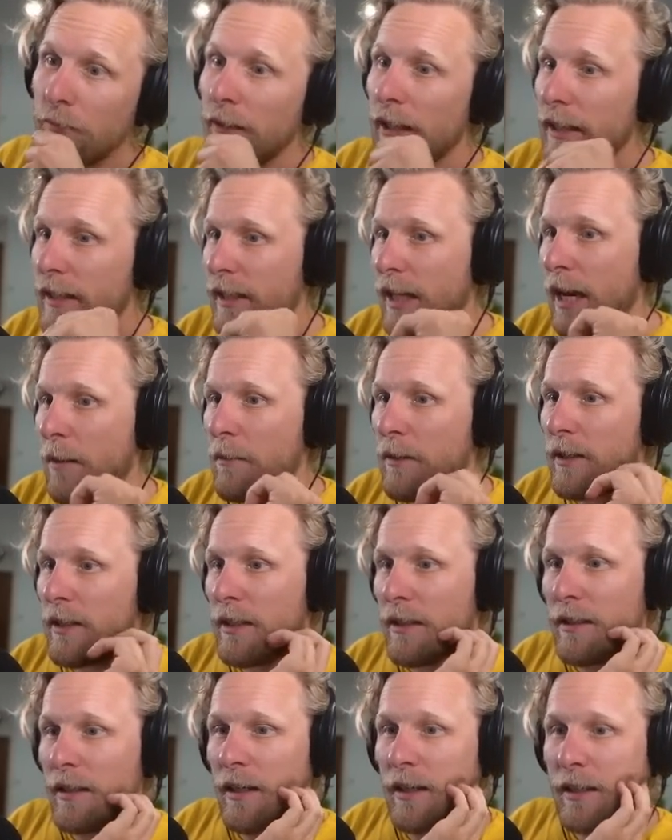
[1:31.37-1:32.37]
Let's
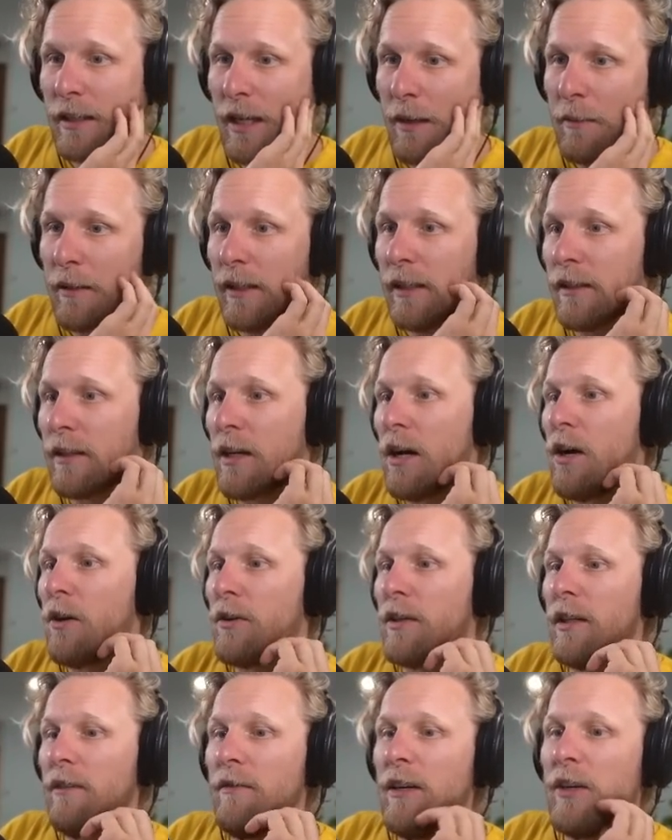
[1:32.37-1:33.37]
examine these
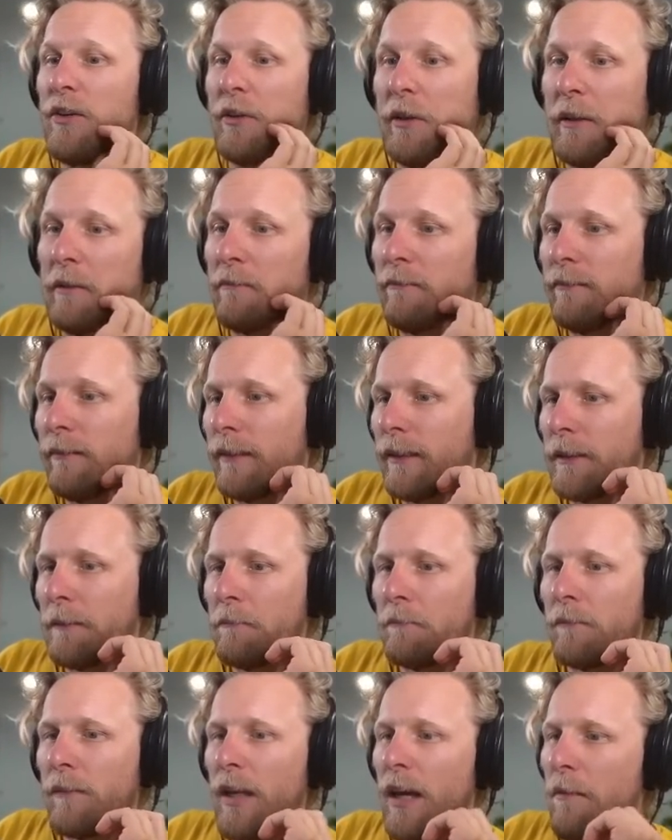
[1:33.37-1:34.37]
goals individually.
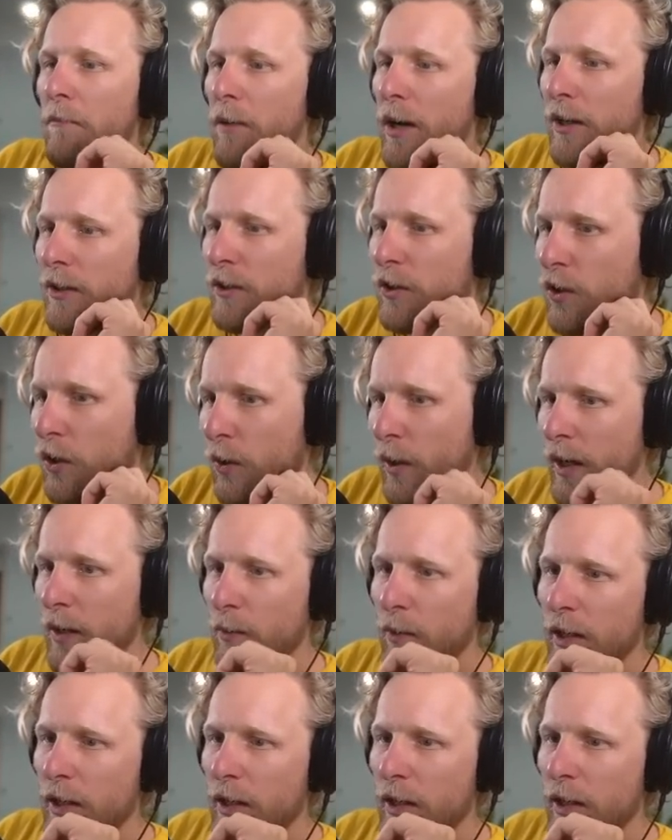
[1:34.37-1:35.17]
Must do a